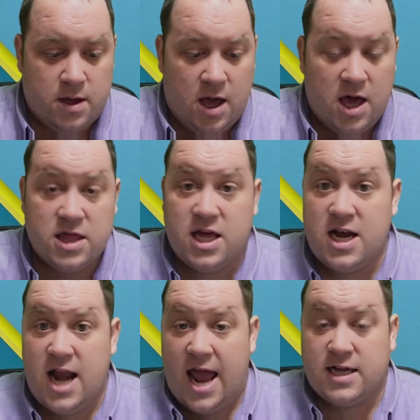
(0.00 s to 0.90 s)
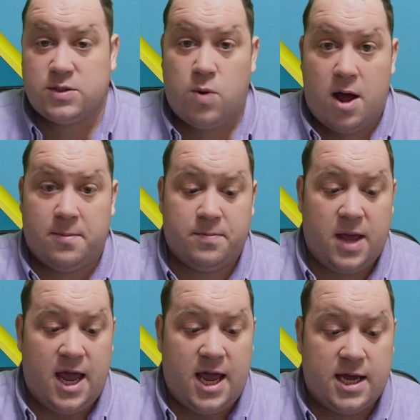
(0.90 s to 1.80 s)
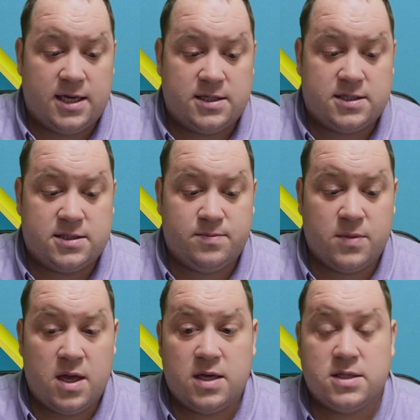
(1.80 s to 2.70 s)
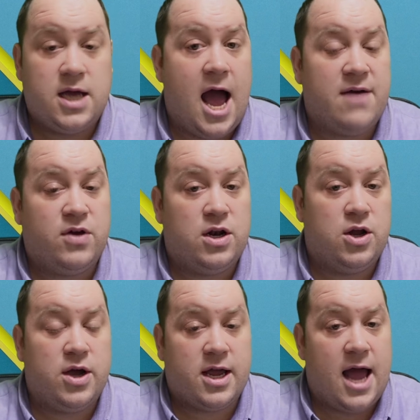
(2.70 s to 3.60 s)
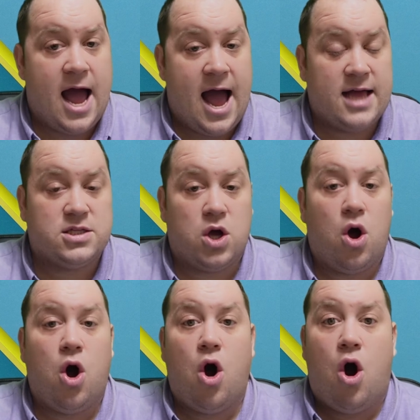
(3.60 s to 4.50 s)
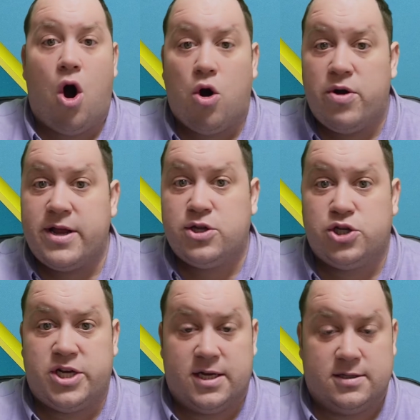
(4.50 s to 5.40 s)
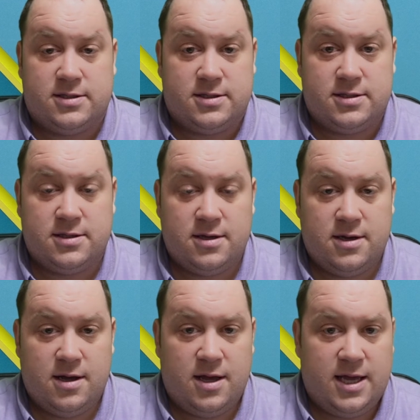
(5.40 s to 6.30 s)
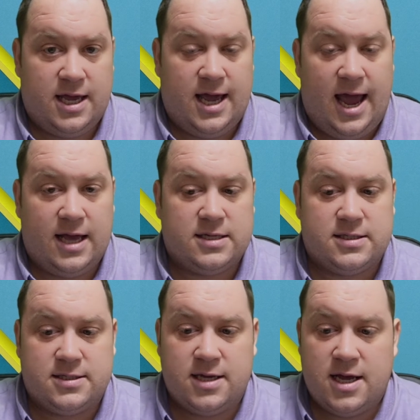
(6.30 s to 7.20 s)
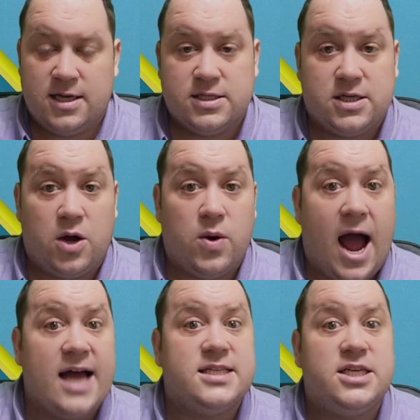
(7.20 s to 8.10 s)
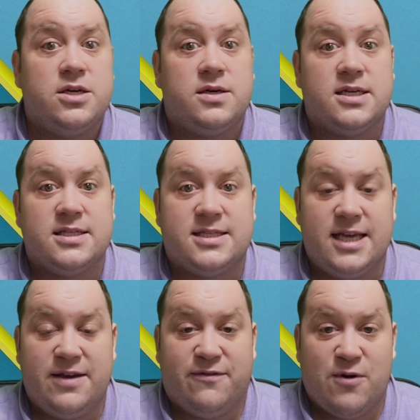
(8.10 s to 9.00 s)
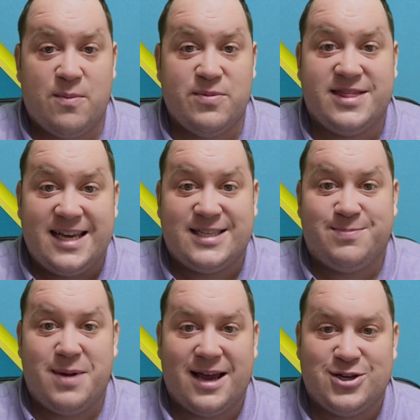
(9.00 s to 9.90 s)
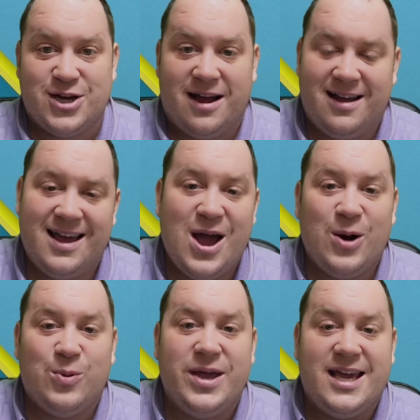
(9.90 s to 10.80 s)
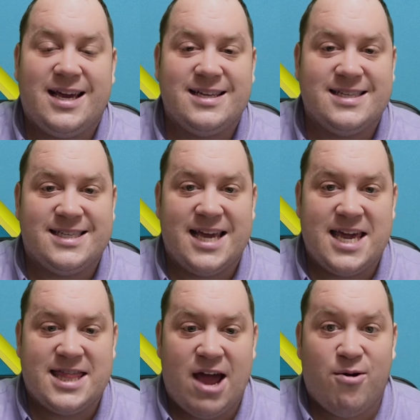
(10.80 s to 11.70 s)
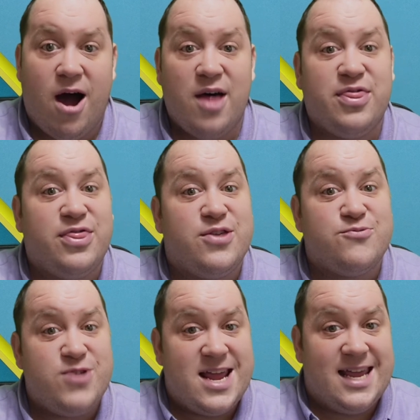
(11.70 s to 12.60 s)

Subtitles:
The next one is to have a look at oranges. Yes. So, as you can see from this picture, we can see there are 3